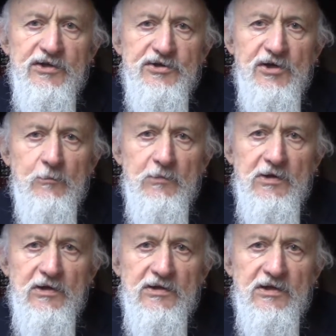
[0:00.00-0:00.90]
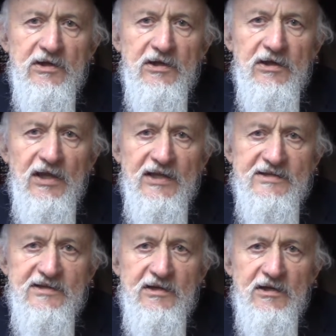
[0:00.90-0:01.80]
German
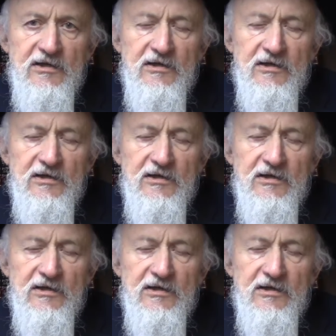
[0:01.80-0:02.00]
Nazi